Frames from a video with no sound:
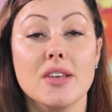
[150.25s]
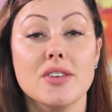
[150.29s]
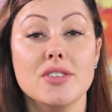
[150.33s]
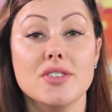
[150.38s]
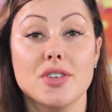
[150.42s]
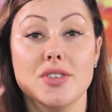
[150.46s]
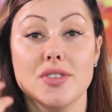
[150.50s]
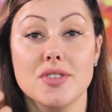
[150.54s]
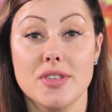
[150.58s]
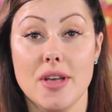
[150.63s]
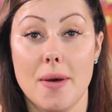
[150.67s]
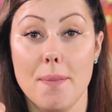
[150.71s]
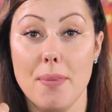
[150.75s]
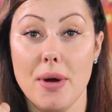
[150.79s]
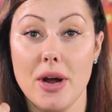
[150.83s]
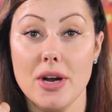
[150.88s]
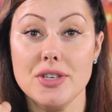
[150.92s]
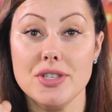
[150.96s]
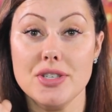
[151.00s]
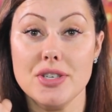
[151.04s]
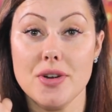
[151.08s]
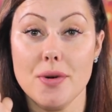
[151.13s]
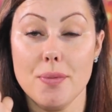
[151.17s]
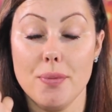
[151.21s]
So some
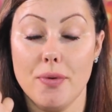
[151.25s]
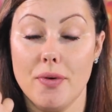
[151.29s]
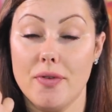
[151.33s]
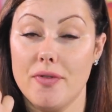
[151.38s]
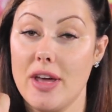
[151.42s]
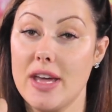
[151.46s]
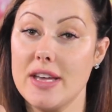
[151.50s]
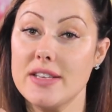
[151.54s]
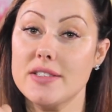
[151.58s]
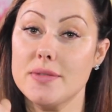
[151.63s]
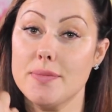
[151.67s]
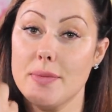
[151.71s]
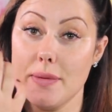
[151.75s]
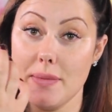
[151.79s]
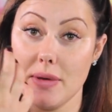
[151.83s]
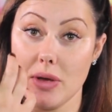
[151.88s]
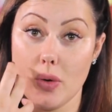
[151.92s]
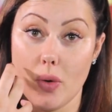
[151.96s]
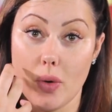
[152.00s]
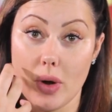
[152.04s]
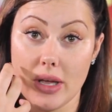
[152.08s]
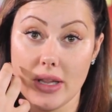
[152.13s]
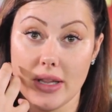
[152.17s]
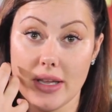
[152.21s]
parts of your face may
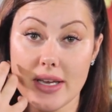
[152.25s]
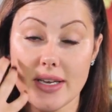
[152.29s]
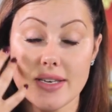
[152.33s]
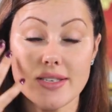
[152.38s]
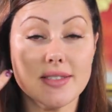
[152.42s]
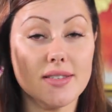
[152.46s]
be oily,